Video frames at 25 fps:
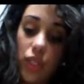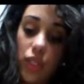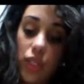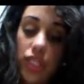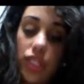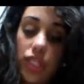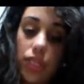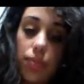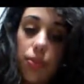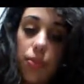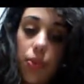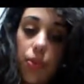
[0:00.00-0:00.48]

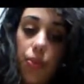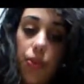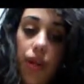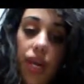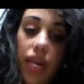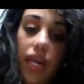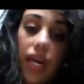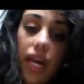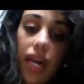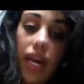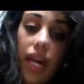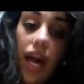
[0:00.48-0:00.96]
So this
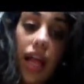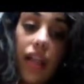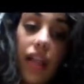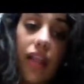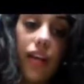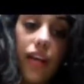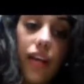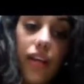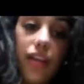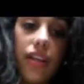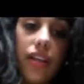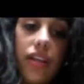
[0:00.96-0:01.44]
Merengue
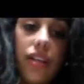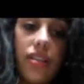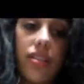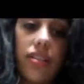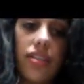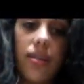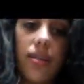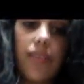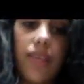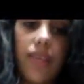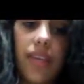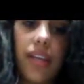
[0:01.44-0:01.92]
color
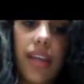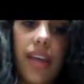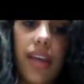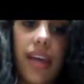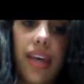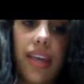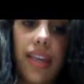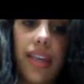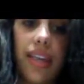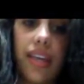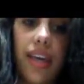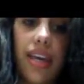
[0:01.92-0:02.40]
looks something
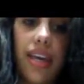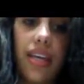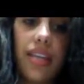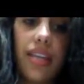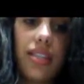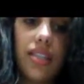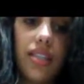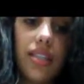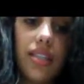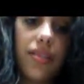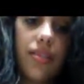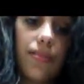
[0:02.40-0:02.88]
like
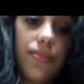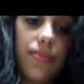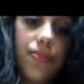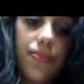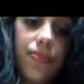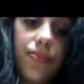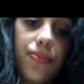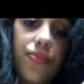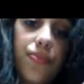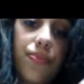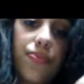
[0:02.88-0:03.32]
this.